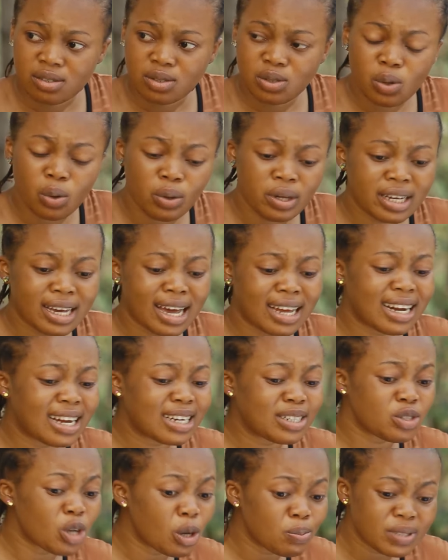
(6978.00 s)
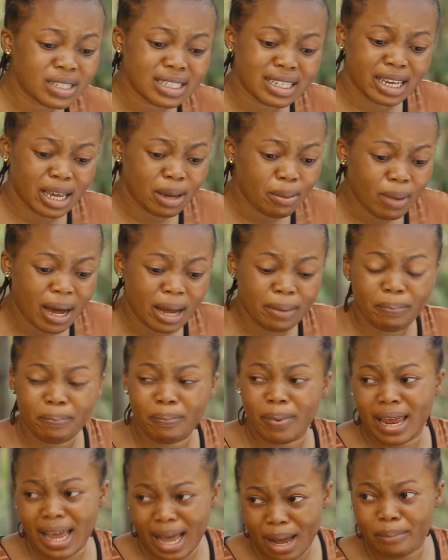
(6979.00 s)
so he can adopt Nkem
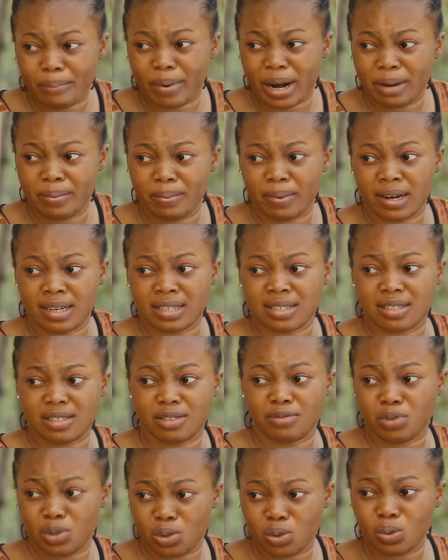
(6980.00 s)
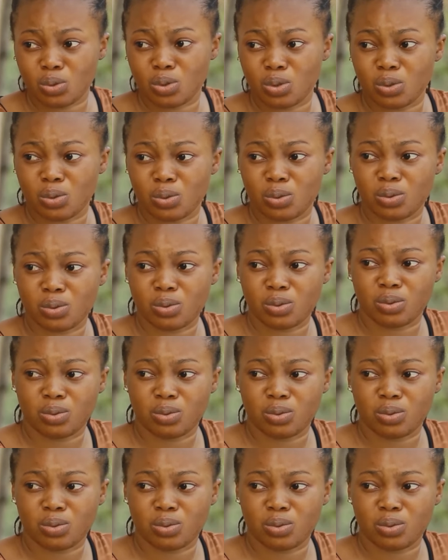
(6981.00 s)
and pay her bride price, if you don't know.